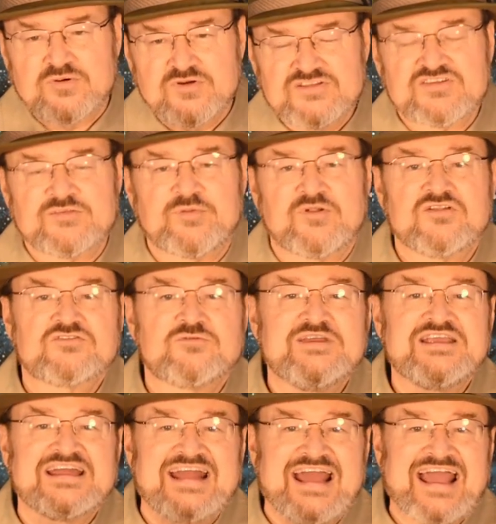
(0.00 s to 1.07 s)
principles, we
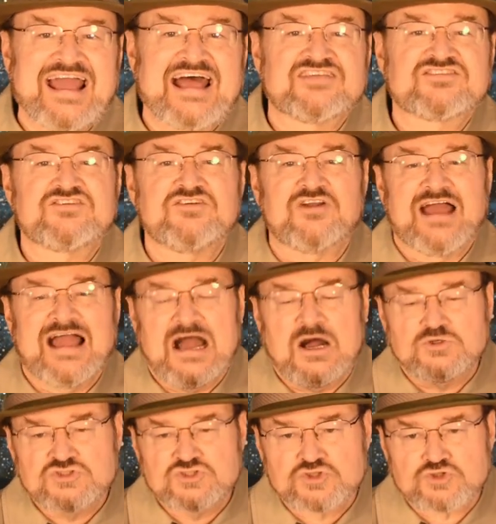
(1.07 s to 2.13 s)
can ask, you know,
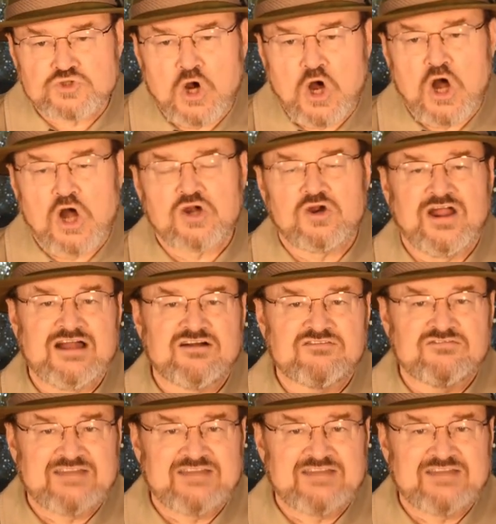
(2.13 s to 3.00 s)
how strong or how